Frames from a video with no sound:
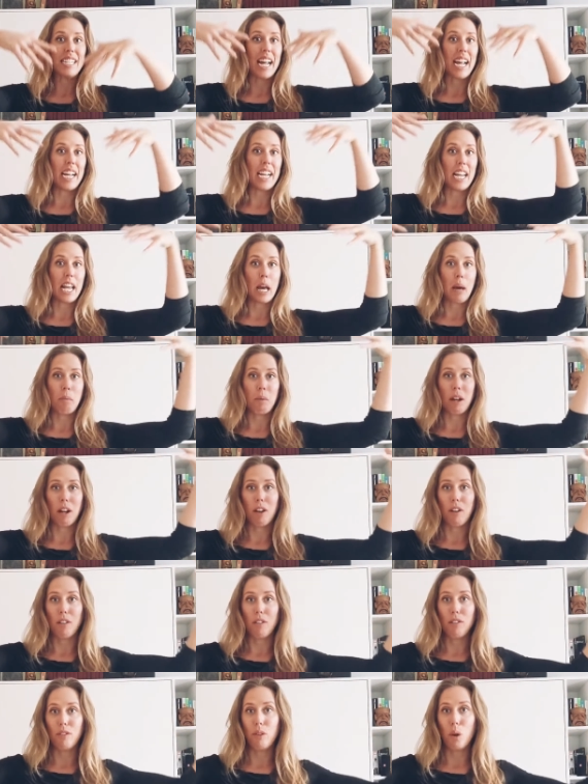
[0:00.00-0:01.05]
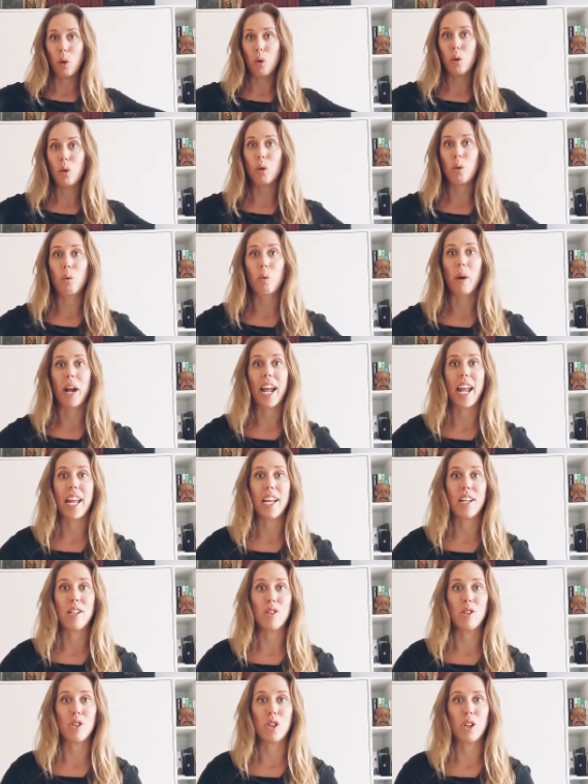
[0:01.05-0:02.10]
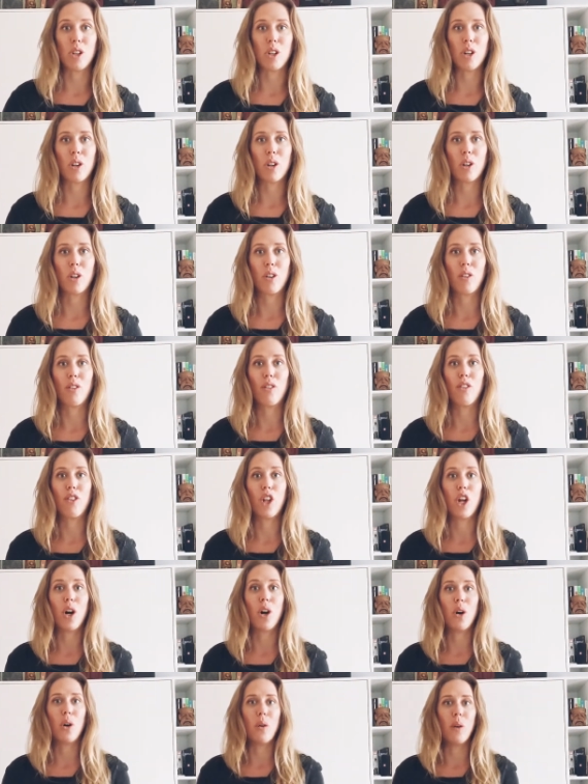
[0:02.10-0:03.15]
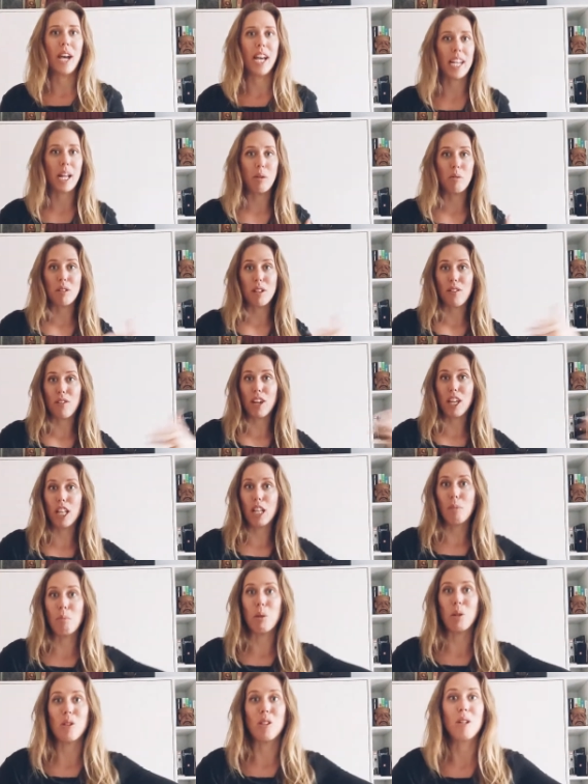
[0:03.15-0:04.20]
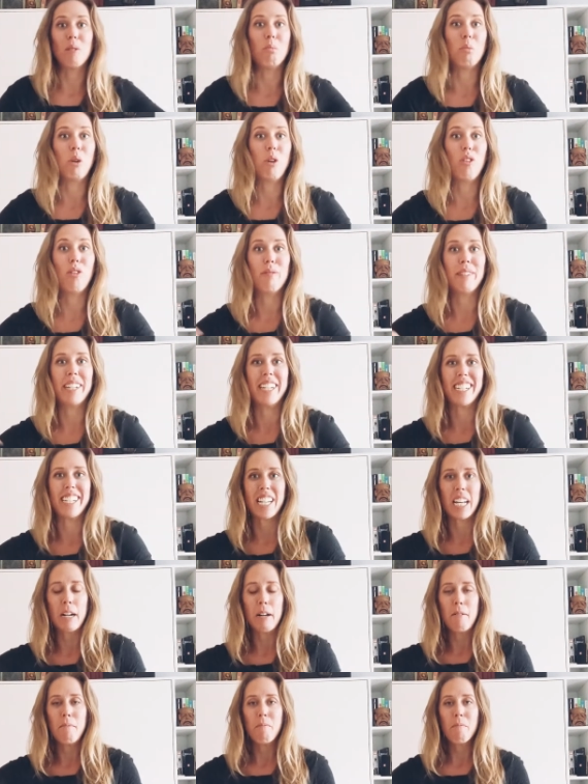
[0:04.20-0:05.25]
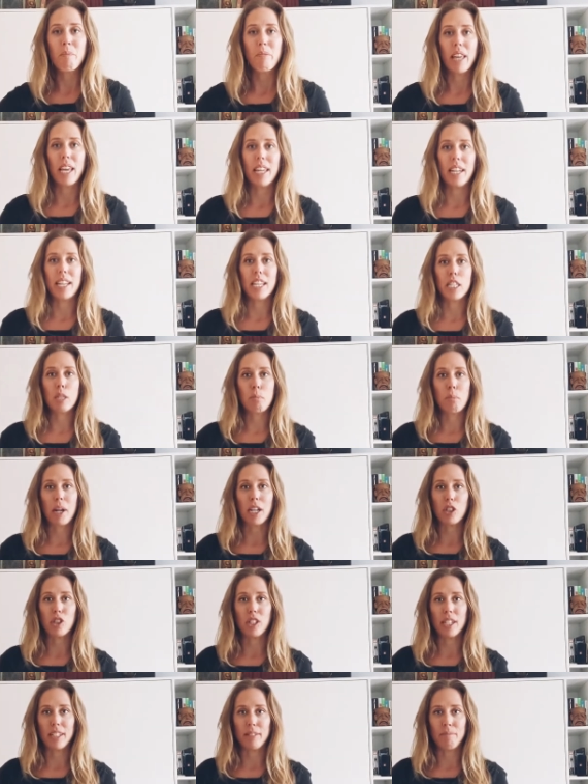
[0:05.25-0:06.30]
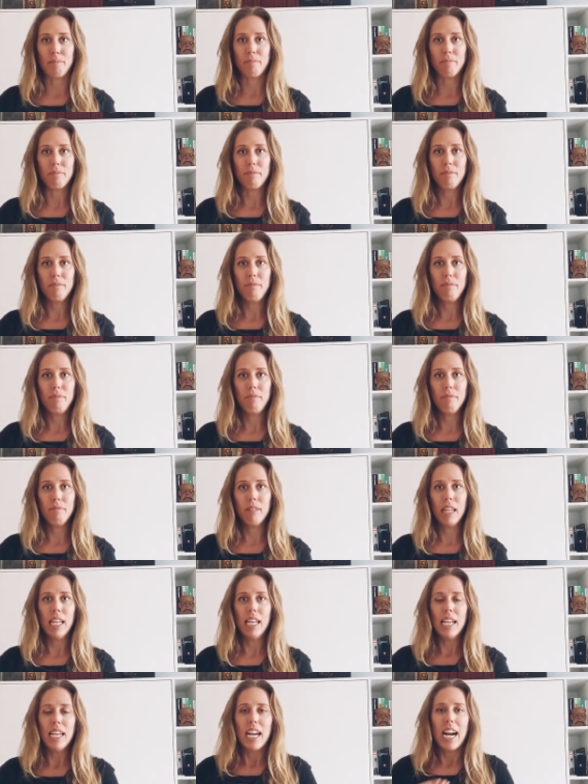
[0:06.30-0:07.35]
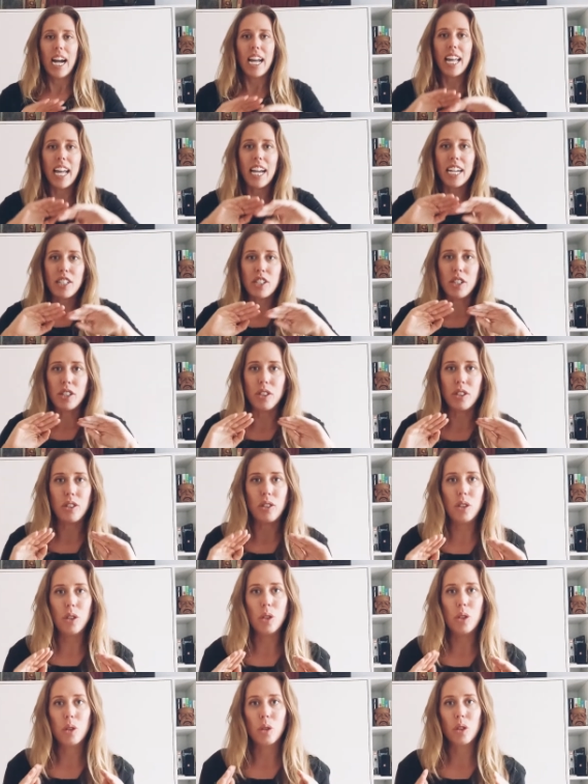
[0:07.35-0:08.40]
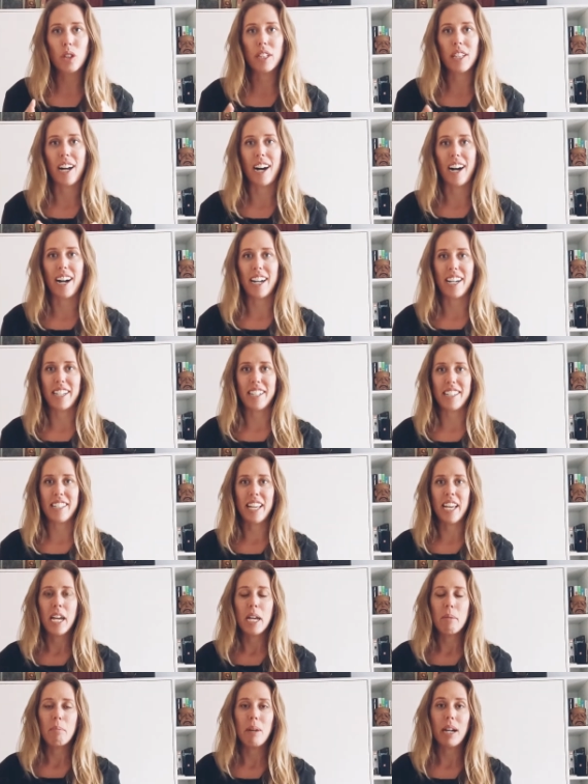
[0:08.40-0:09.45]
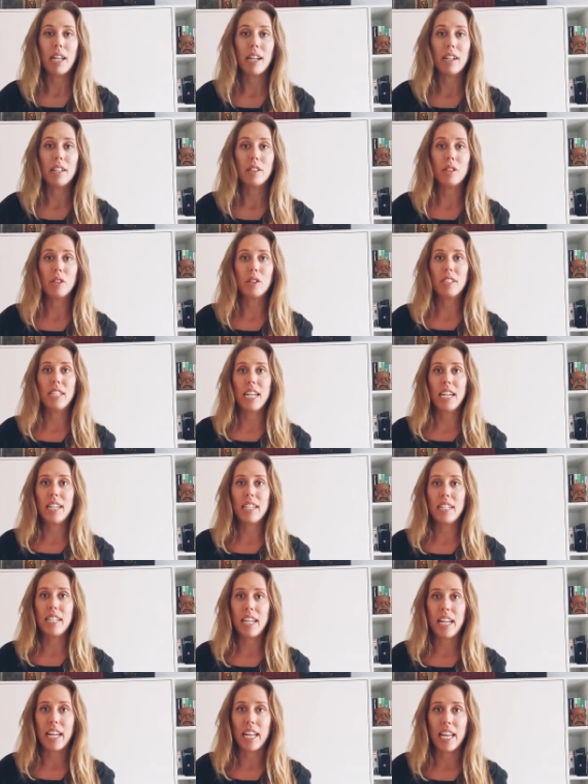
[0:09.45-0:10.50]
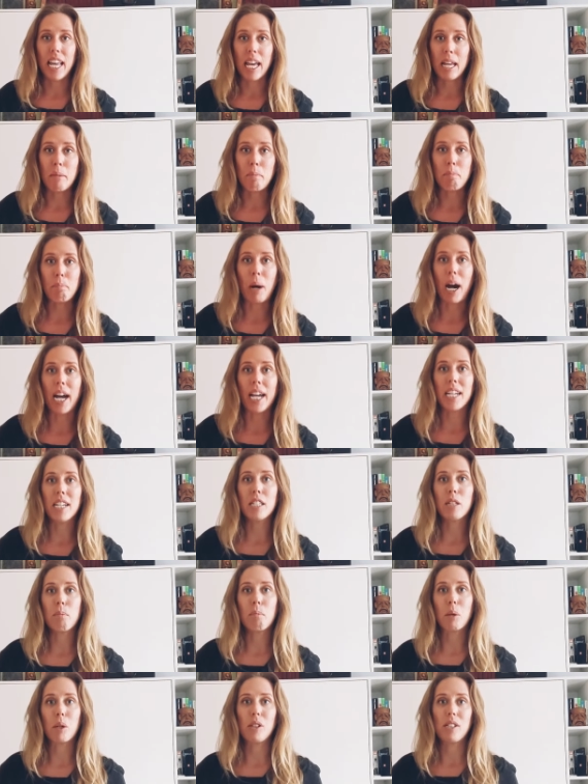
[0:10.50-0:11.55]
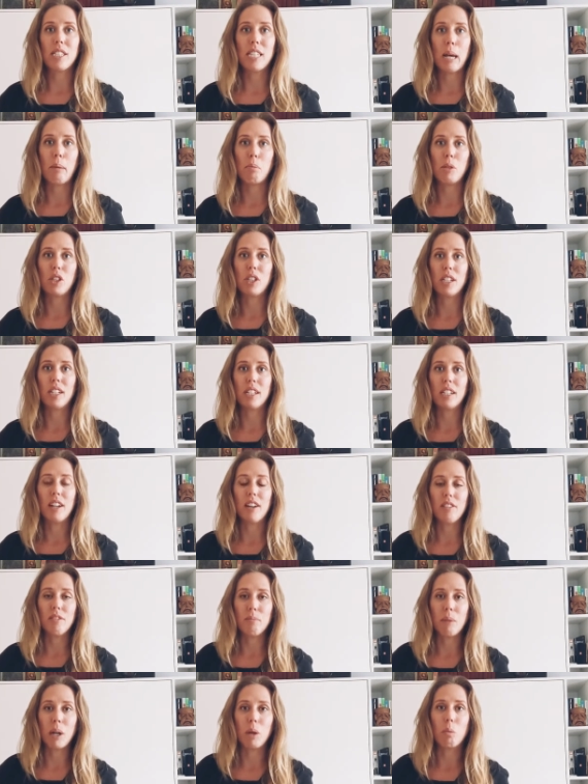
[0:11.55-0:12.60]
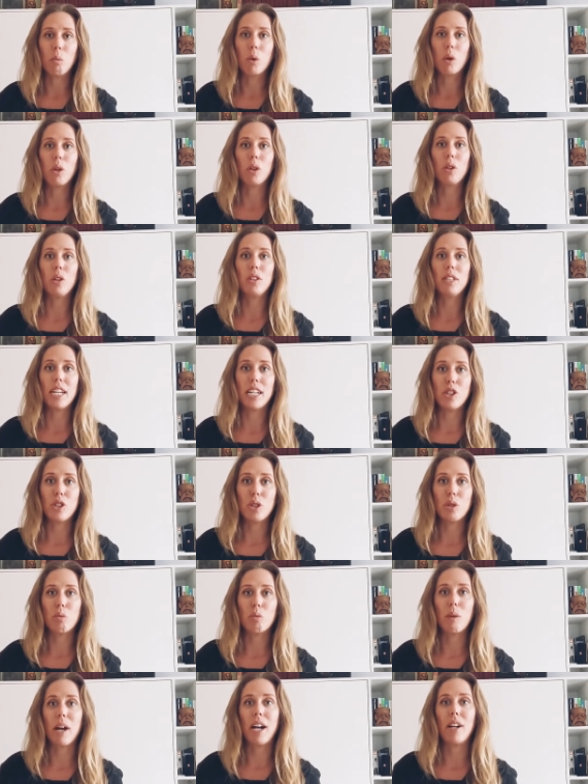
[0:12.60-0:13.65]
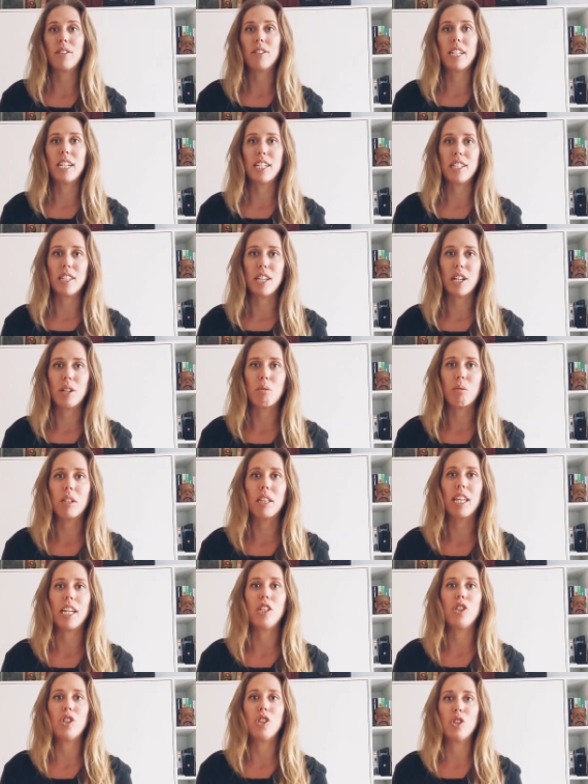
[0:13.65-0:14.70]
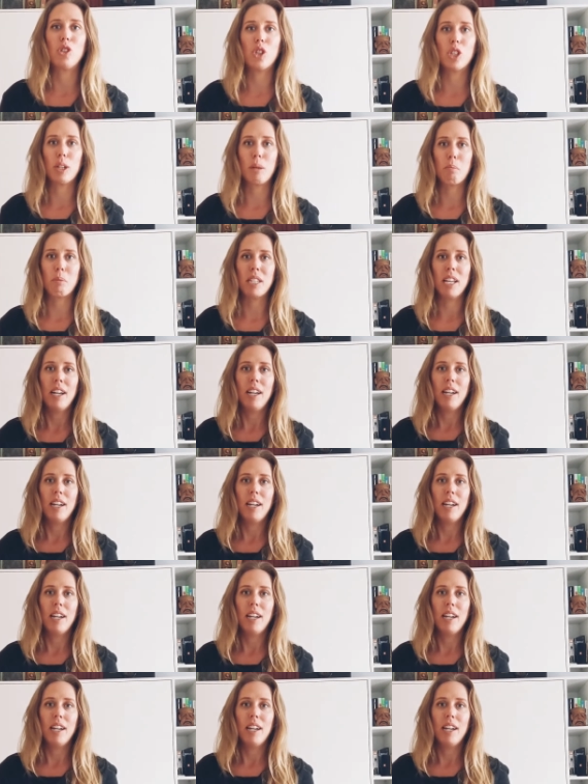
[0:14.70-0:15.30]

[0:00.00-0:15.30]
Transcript: dynamic vocal range could flow and I was available to movement and expression. I had to neutralize my understanding and biased perception of my world and surroundings and relationships